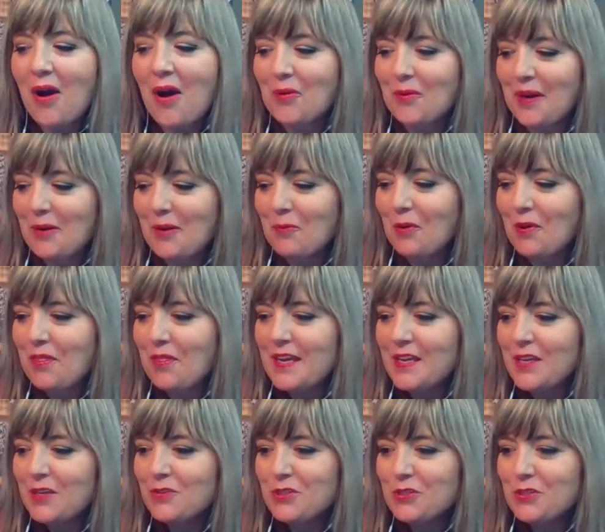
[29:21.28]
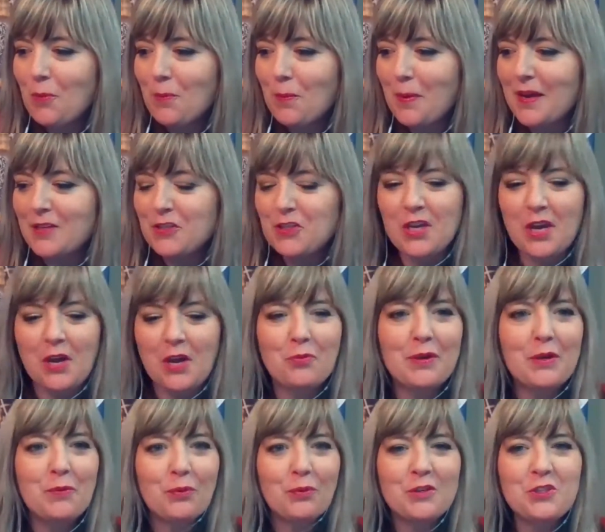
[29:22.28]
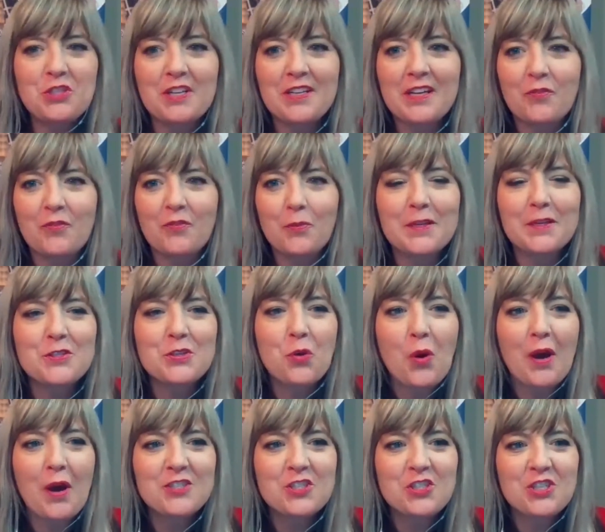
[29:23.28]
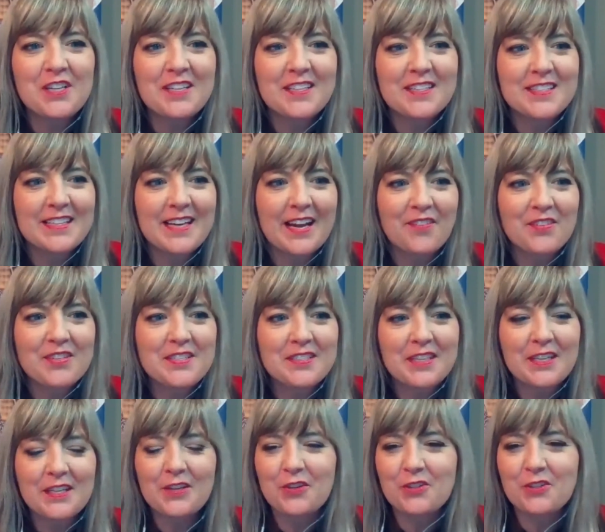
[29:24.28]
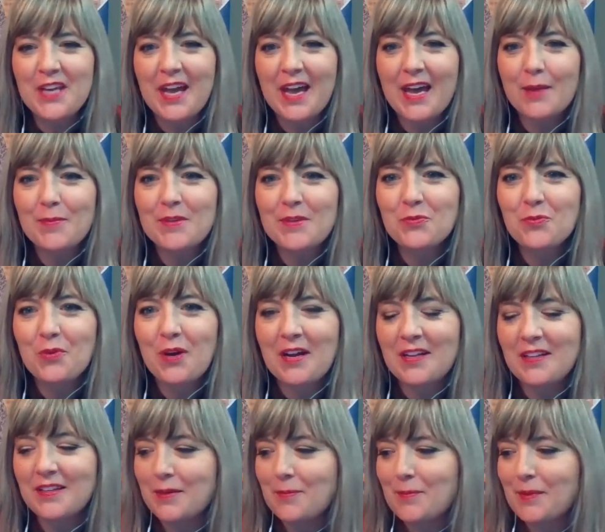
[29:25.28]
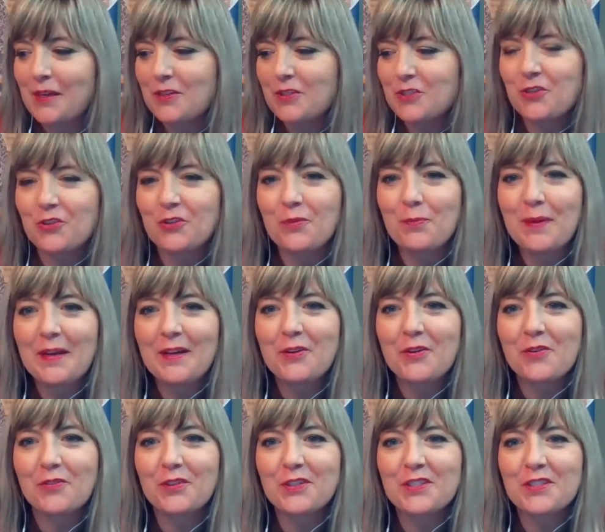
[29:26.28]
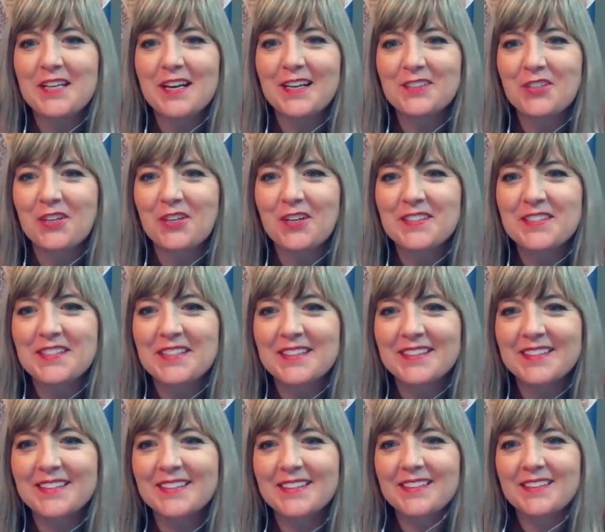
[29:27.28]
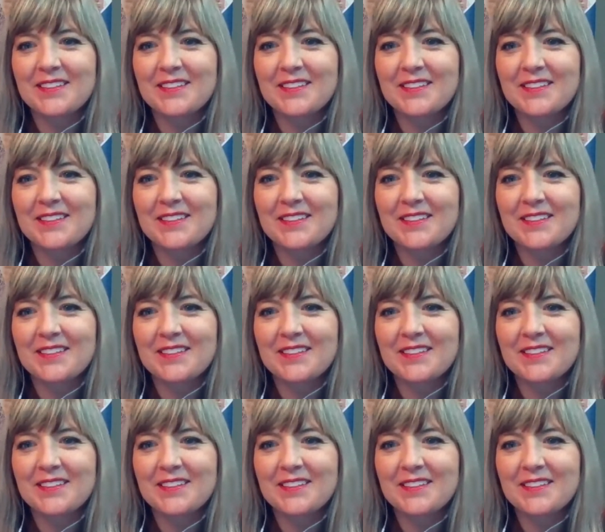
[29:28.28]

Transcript: All right. Well, thank you so much. We appreciate everybody's questions and obviously your time as well. I'm going to turn it back over to Dr. Hudson.